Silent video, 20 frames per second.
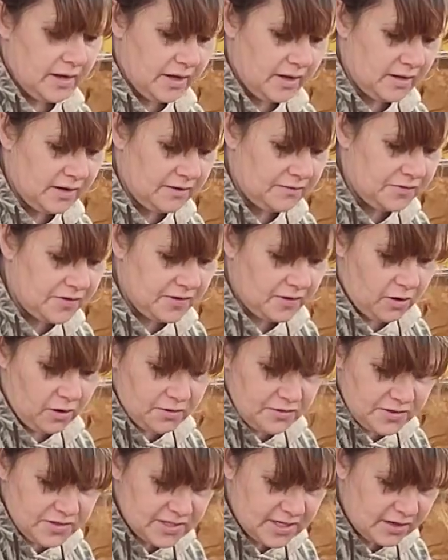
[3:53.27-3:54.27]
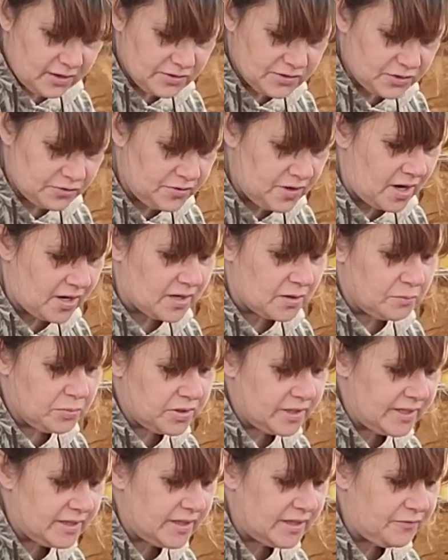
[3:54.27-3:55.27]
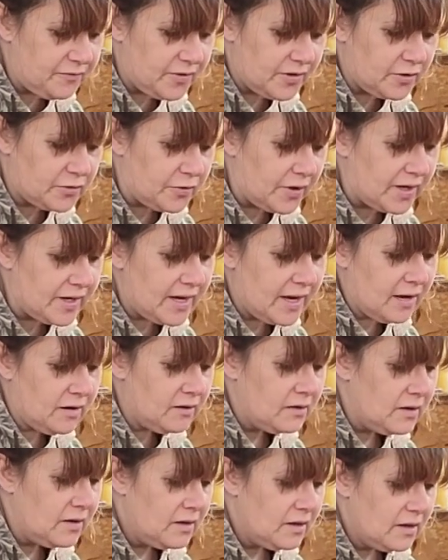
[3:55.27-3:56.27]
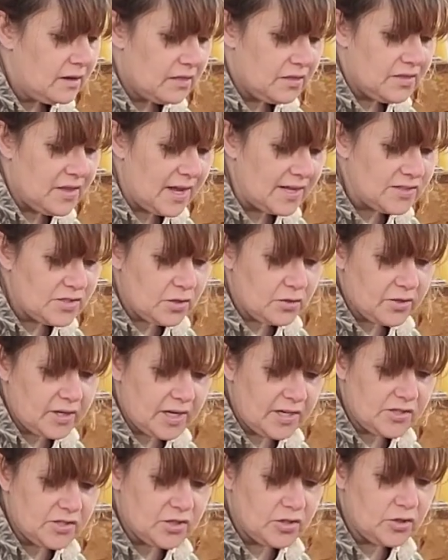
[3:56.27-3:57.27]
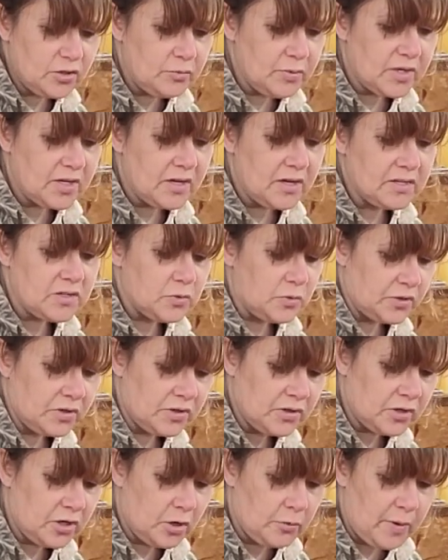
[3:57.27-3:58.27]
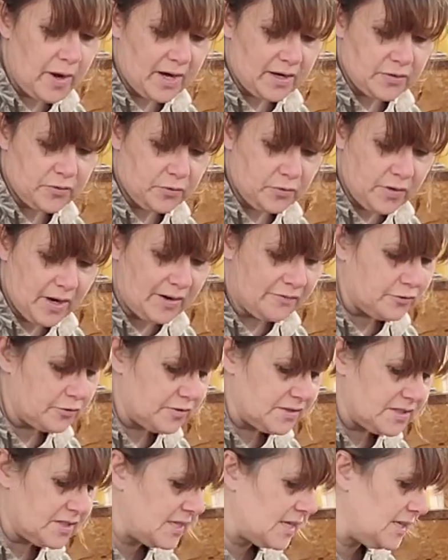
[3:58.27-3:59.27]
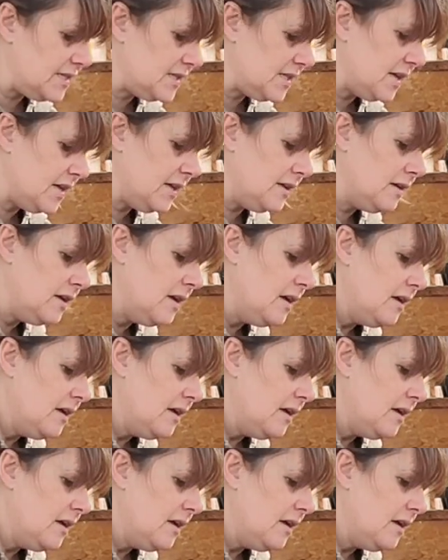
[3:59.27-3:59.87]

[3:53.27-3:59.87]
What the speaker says: and if all the cells are not completely filled right now, that's okay too, because we're going to go back through after the seeds in